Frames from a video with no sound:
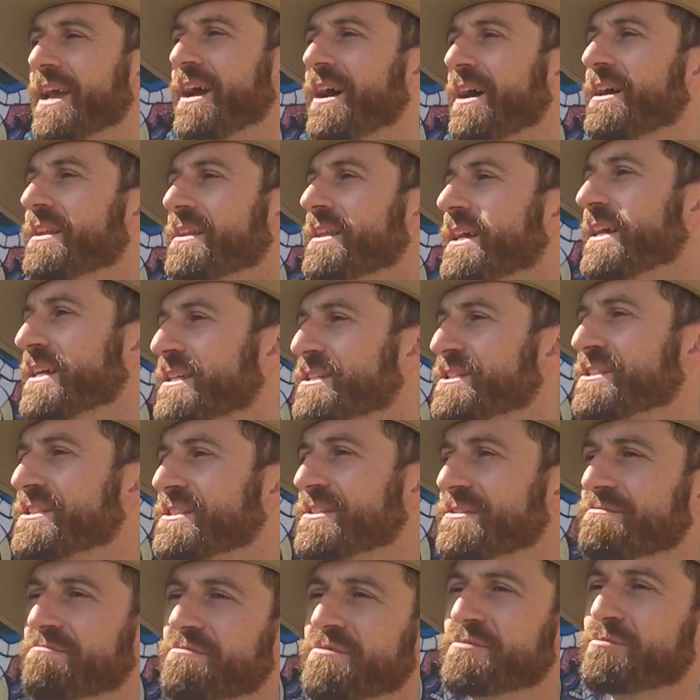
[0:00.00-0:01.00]
on just
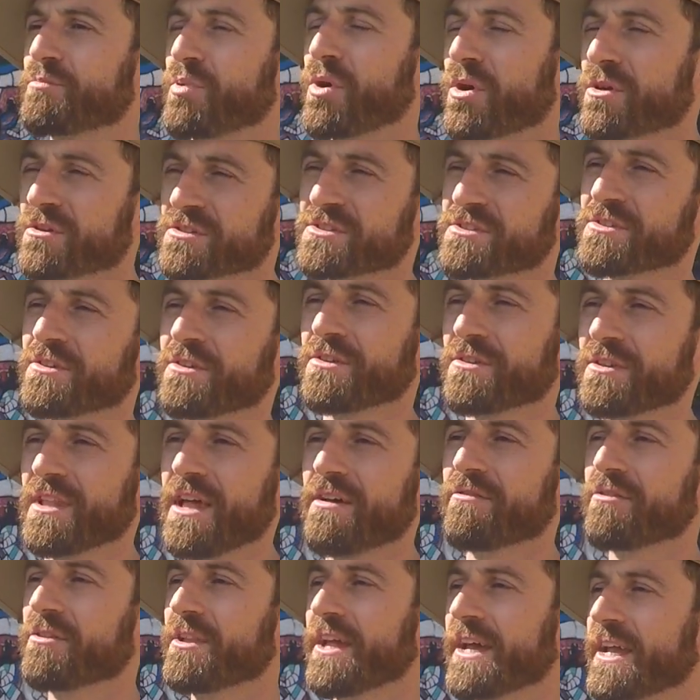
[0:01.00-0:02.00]
a personal
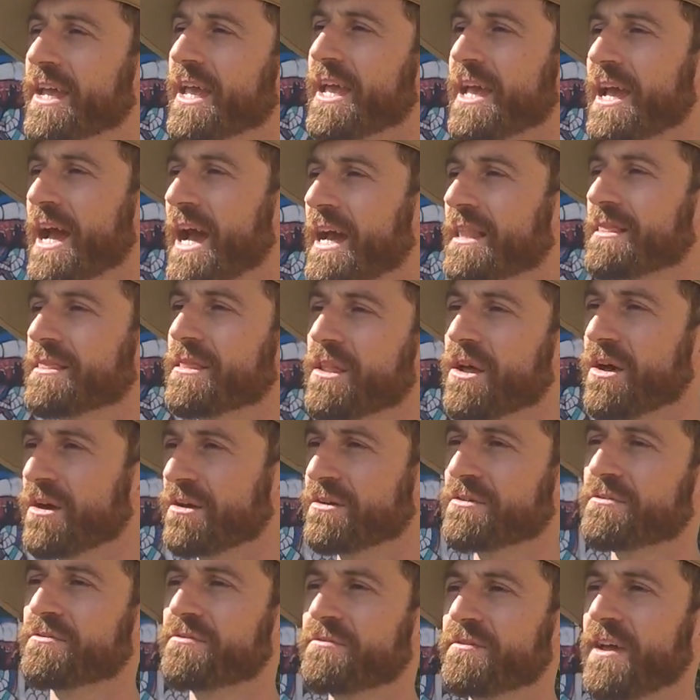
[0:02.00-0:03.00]
level, I
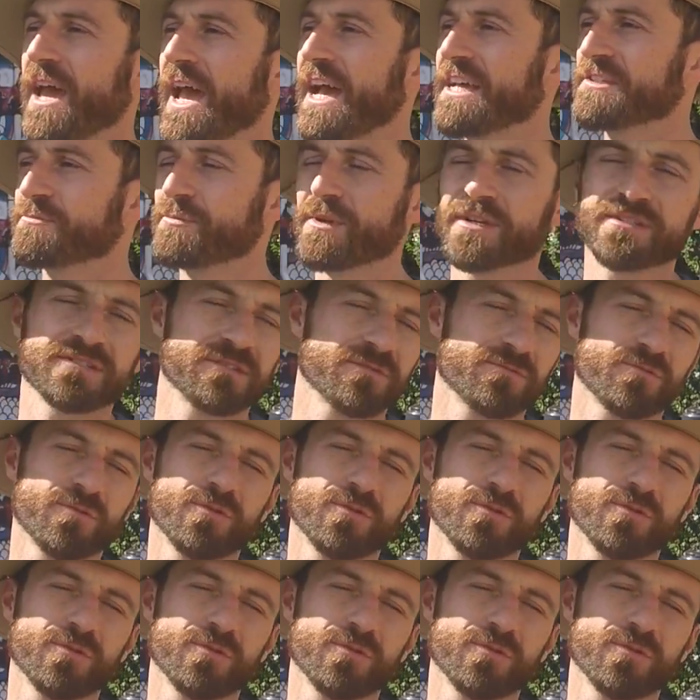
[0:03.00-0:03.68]
love aspects of